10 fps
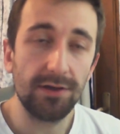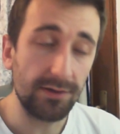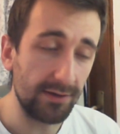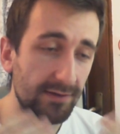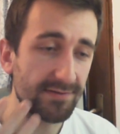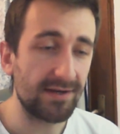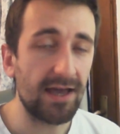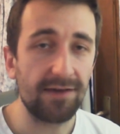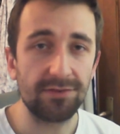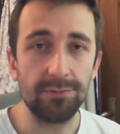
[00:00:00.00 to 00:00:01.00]
It doesn't
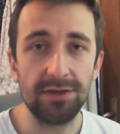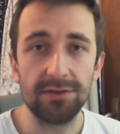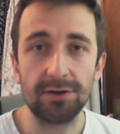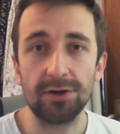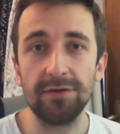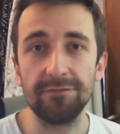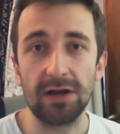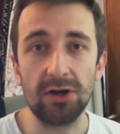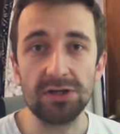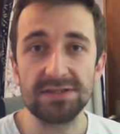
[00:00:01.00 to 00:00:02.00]
have to be the current
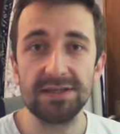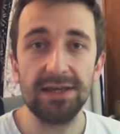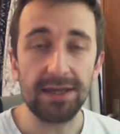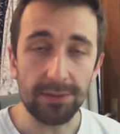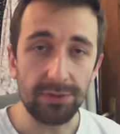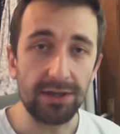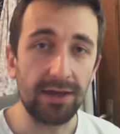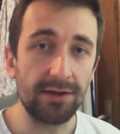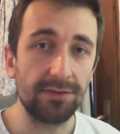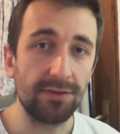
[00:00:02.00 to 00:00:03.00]
virus, it can be
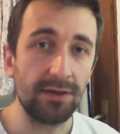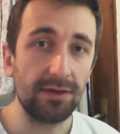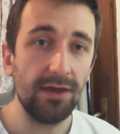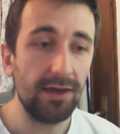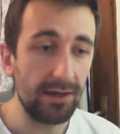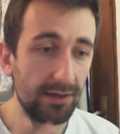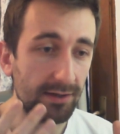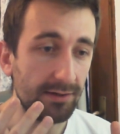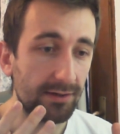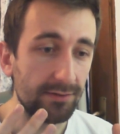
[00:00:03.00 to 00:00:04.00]
anything, and
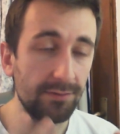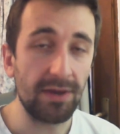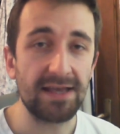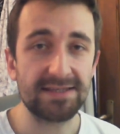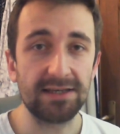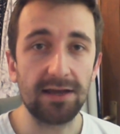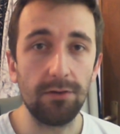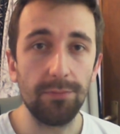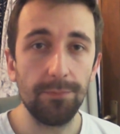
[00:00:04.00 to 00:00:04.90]
the mask can help.